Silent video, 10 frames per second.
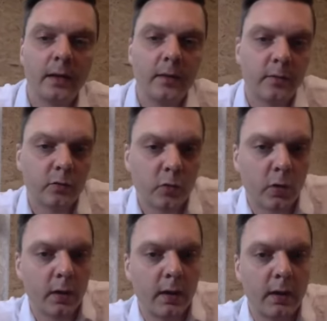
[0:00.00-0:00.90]
For
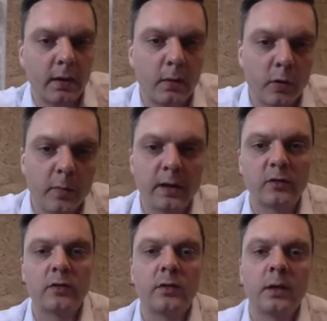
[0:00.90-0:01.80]
sure,
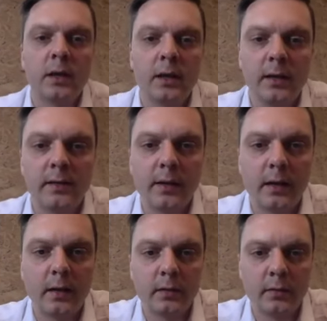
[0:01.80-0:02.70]
automation is
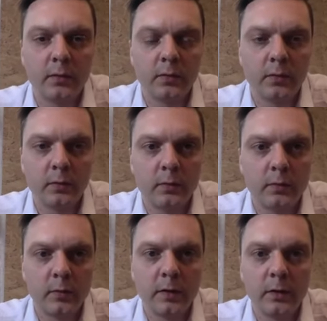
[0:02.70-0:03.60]
there to
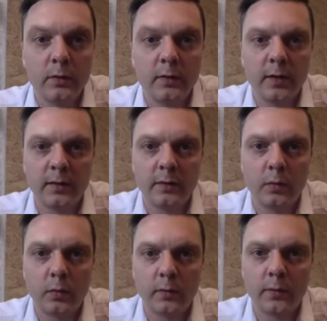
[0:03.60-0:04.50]
be used as a
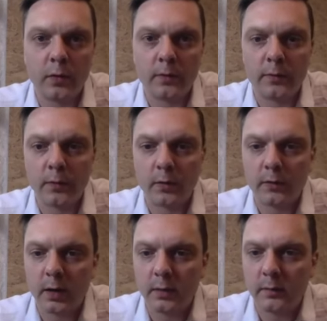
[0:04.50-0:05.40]
tool for those
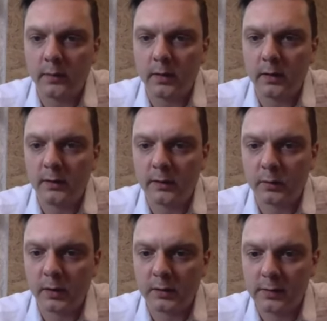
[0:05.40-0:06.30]
kind of
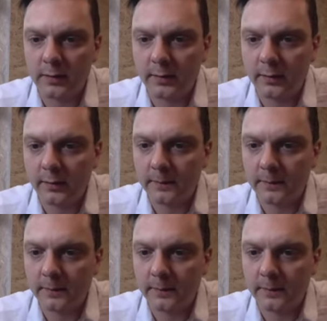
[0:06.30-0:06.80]
situations.